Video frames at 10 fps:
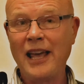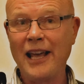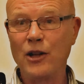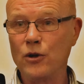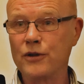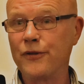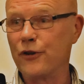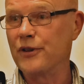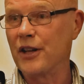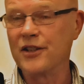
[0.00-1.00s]
held
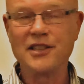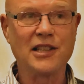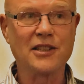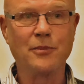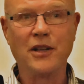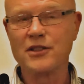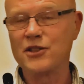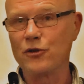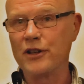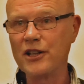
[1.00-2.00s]
for another 6 months
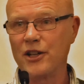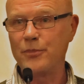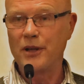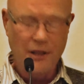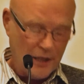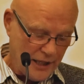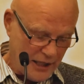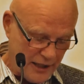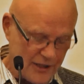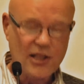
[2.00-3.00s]
or a year, but
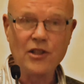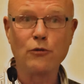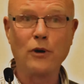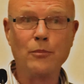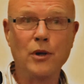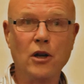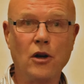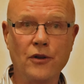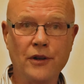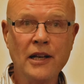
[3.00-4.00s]
it's going to rumble
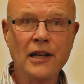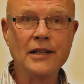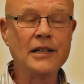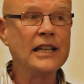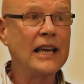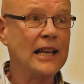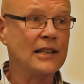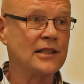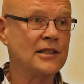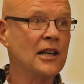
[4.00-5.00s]
on. And in the
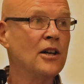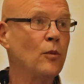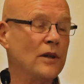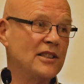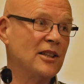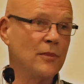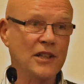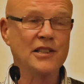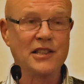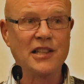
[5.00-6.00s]
end, when
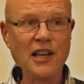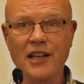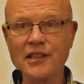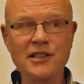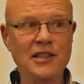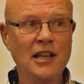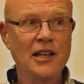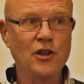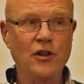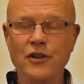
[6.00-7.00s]
somebody decides,
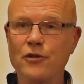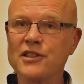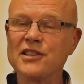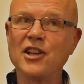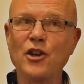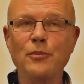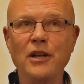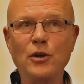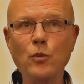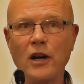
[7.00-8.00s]
you know, there are so
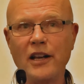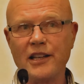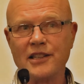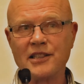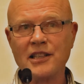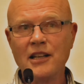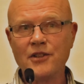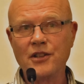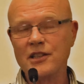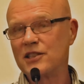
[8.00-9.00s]
many ways
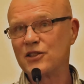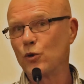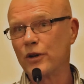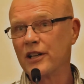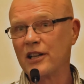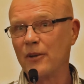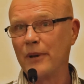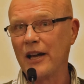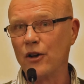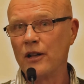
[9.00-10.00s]
that this story can come
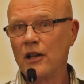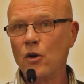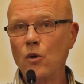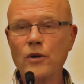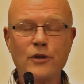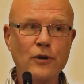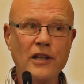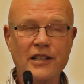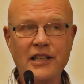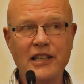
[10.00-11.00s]
out, all it
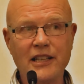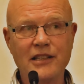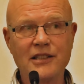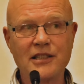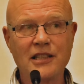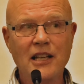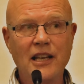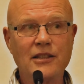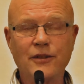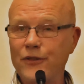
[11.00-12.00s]
really needs
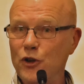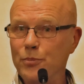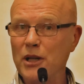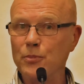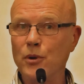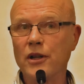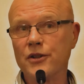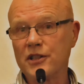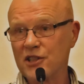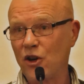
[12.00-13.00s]
is a few people at
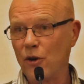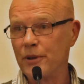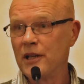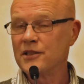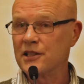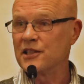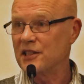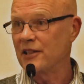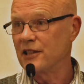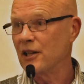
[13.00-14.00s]
the top to
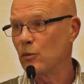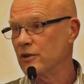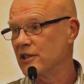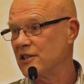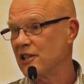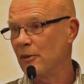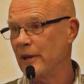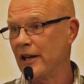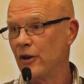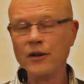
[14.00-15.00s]
decide that they want it to come
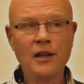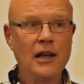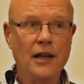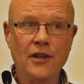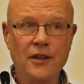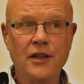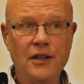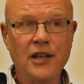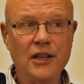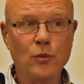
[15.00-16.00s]
out,
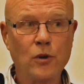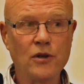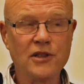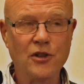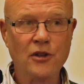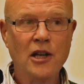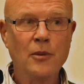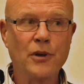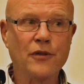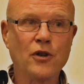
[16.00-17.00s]
and then it will do.
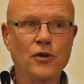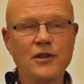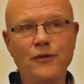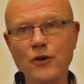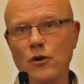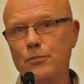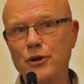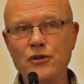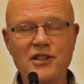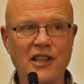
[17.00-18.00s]
But of course, if you're
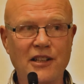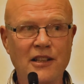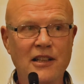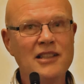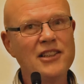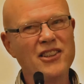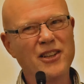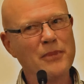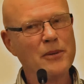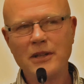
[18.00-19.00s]
Putin, you know,
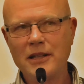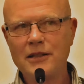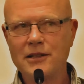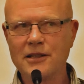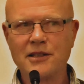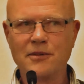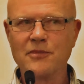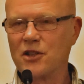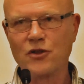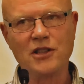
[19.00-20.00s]
maybe he did some
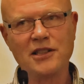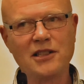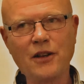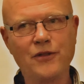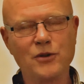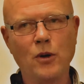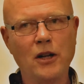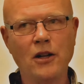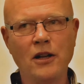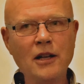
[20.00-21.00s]
dodgy stuff as
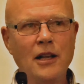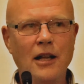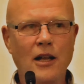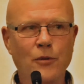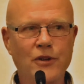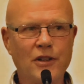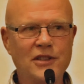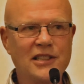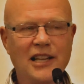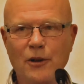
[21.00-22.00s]
well with
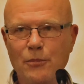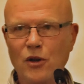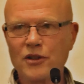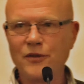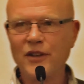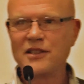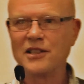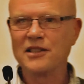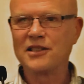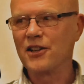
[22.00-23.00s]
those town blocks of his
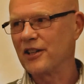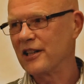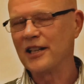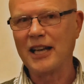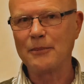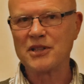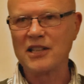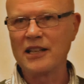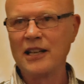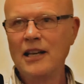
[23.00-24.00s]
that started
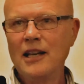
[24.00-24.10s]
collapsing,